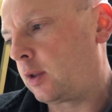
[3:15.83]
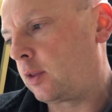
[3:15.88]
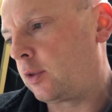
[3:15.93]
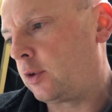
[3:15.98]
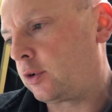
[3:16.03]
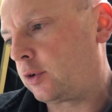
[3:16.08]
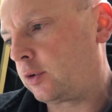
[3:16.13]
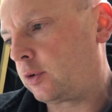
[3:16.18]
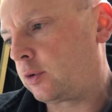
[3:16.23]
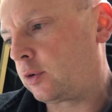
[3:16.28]
the
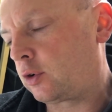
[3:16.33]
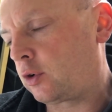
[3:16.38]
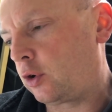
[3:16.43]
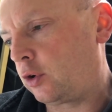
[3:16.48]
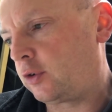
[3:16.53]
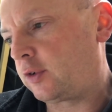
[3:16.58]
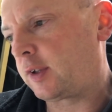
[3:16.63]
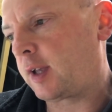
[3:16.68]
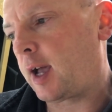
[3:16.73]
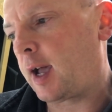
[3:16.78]
two
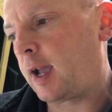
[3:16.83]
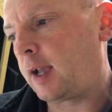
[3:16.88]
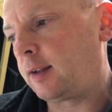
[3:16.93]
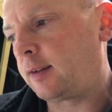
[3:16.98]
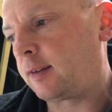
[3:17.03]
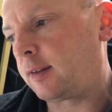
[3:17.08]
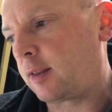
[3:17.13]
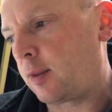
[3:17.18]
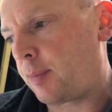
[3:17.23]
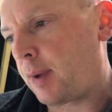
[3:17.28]

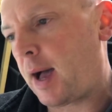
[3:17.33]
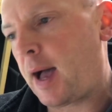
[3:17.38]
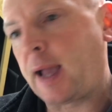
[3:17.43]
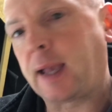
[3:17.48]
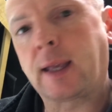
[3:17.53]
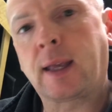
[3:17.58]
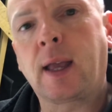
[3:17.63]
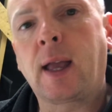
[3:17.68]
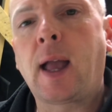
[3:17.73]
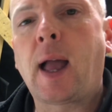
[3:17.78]
sides, the
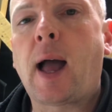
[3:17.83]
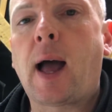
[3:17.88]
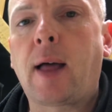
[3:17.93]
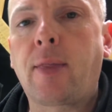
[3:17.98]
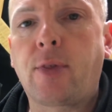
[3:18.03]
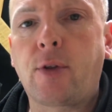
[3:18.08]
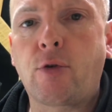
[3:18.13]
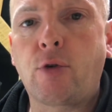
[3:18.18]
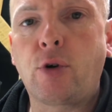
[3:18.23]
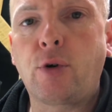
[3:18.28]
back, and
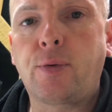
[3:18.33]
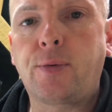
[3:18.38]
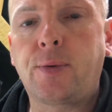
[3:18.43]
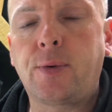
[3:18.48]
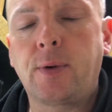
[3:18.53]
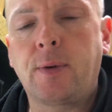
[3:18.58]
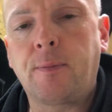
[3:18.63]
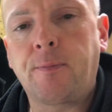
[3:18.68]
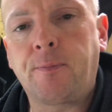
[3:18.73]
the roof.